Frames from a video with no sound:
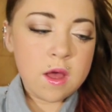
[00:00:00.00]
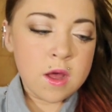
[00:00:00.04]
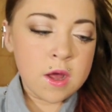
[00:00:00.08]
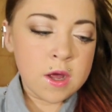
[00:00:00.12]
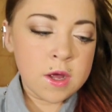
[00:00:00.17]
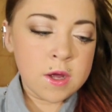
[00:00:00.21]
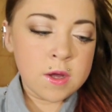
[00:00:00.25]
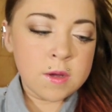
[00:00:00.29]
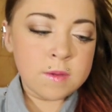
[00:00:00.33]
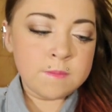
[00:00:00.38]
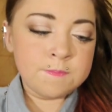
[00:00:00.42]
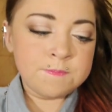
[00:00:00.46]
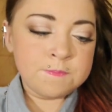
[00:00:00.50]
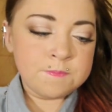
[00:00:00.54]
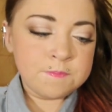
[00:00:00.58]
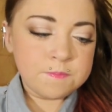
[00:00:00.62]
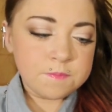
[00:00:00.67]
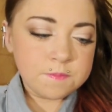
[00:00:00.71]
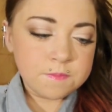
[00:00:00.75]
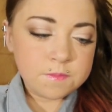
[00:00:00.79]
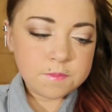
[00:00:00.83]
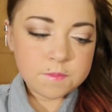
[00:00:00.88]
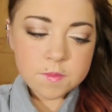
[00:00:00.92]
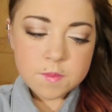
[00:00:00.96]
Um,
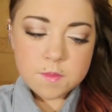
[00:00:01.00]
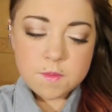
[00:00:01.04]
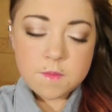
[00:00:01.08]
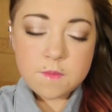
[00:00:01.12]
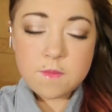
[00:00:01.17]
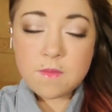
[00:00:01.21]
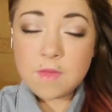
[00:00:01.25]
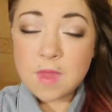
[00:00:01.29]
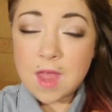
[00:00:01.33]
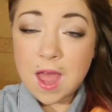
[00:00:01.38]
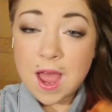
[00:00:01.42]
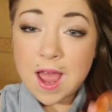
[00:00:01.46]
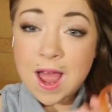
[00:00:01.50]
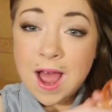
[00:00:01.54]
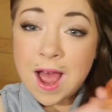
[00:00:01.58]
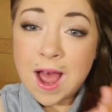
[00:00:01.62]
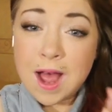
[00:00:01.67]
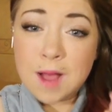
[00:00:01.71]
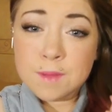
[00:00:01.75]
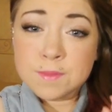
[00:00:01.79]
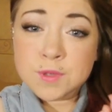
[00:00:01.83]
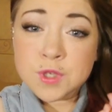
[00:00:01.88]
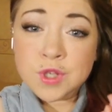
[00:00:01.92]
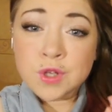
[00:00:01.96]
I
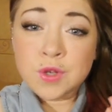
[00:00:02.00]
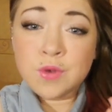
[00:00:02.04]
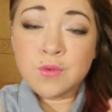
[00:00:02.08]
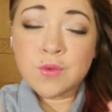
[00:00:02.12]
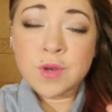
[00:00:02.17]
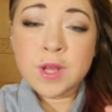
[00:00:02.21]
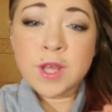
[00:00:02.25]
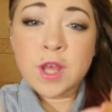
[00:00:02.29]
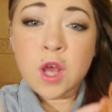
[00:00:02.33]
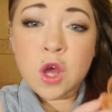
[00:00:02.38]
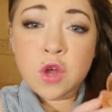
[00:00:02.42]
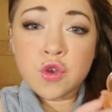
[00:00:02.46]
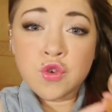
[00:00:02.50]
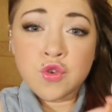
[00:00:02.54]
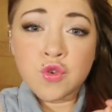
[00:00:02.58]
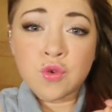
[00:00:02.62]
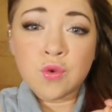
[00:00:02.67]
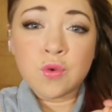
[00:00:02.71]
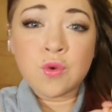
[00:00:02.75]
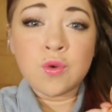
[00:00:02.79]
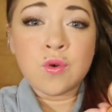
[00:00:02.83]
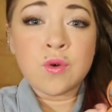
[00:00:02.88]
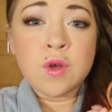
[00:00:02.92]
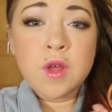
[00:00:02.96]
absolutely
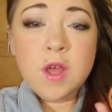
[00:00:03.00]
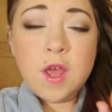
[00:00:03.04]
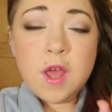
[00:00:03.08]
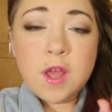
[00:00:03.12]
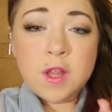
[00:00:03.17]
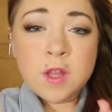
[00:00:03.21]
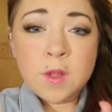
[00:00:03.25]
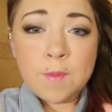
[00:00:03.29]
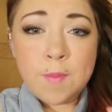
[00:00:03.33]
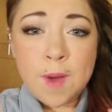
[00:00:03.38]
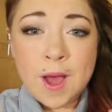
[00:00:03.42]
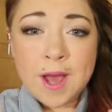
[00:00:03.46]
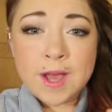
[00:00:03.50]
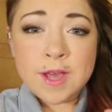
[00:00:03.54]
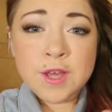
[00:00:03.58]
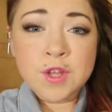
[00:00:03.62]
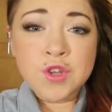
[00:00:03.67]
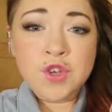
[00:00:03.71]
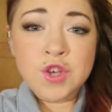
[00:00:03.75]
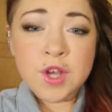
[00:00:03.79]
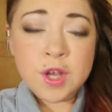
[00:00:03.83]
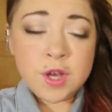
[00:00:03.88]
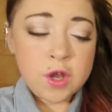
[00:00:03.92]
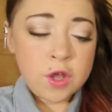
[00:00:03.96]
adore the
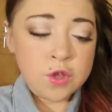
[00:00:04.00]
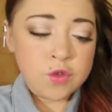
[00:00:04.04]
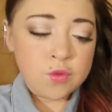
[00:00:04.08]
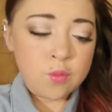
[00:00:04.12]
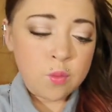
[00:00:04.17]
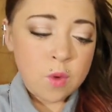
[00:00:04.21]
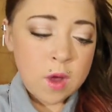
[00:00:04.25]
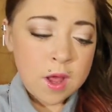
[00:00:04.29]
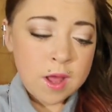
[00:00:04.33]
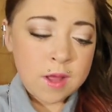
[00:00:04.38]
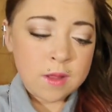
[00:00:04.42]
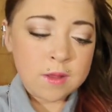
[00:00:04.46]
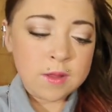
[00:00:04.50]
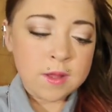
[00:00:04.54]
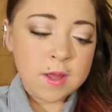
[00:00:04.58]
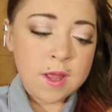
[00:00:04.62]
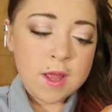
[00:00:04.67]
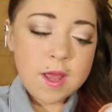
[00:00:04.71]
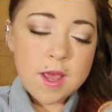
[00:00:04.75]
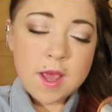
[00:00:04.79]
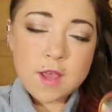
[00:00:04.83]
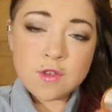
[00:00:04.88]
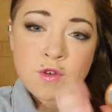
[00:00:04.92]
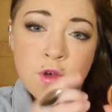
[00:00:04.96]
packaging as well.
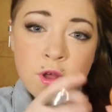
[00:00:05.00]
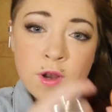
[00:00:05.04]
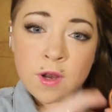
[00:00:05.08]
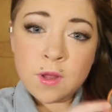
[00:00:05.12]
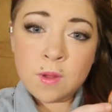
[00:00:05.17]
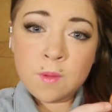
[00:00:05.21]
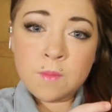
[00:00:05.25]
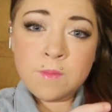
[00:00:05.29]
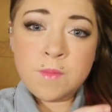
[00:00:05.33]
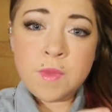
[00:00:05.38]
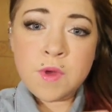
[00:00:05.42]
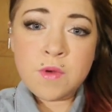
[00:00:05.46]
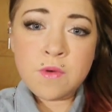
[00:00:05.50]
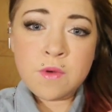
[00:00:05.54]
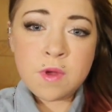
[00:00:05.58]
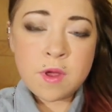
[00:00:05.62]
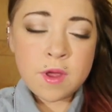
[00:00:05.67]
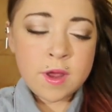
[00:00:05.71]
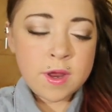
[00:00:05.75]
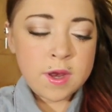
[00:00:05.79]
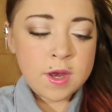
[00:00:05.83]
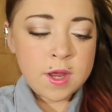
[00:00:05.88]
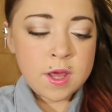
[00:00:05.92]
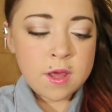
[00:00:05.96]
It's got a little
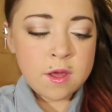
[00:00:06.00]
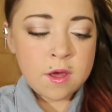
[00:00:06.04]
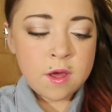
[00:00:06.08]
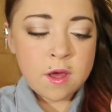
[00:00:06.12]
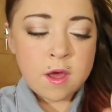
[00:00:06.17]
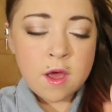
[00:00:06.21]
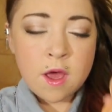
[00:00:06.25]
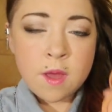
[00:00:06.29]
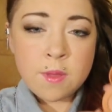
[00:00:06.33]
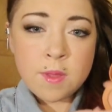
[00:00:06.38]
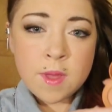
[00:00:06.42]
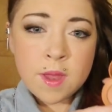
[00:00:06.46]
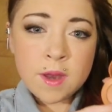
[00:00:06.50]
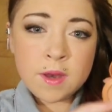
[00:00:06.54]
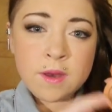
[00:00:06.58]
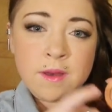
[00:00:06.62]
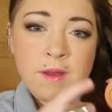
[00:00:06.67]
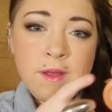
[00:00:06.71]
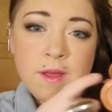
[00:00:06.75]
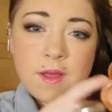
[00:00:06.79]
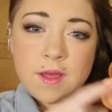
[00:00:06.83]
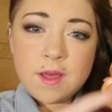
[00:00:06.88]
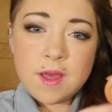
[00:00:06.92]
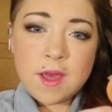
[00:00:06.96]
mirror in here and
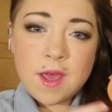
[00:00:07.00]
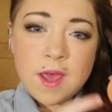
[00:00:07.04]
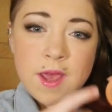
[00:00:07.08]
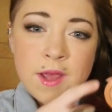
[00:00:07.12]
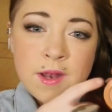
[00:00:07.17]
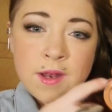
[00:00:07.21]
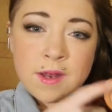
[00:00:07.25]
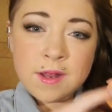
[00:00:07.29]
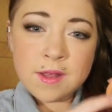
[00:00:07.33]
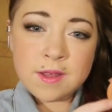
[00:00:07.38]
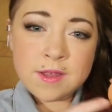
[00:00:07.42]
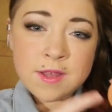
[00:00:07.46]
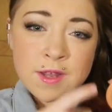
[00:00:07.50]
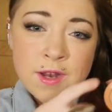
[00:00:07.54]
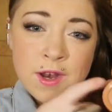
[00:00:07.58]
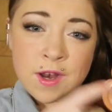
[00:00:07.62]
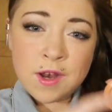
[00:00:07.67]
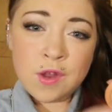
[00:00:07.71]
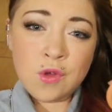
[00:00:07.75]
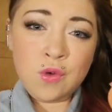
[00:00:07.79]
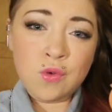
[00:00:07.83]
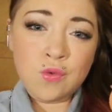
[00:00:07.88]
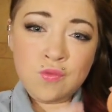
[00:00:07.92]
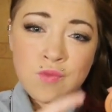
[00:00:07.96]
then in, it's in a
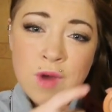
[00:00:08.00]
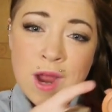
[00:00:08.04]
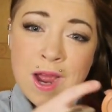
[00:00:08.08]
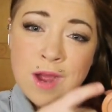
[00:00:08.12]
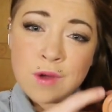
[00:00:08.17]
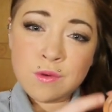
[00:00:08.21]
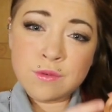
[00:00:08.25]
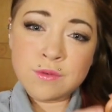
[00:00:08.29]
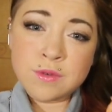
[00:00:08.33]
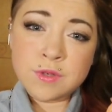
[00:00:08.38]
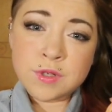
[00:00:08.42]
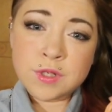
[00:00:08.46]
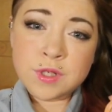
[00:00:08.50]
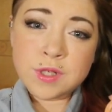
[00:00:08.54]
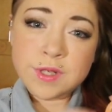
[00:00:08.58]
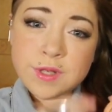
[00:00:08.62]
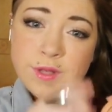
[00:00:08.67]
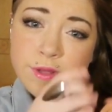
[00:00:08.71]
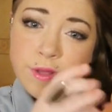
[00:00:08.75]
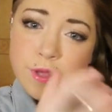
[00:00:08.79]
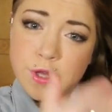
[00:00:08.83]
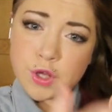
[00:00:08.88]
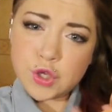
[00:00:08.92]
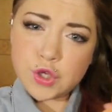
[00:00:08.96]
little round
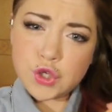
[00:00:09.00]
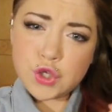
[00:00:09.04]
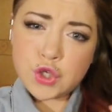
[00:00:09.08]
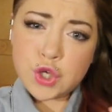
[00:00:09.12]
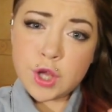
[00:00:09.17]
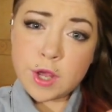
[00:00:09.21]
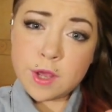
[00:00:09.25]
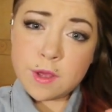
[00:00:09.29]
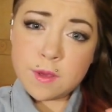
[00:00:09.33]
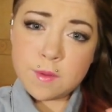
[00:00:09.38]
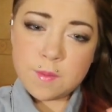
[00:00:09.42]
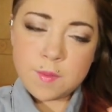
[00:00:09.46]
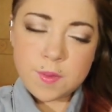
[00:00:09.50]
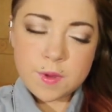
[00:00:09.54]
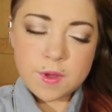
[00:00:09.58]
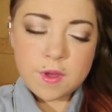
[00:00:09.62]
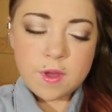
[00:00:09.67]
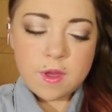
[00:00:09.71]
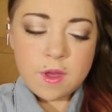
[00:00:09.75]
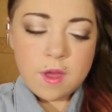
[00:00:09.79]
shape.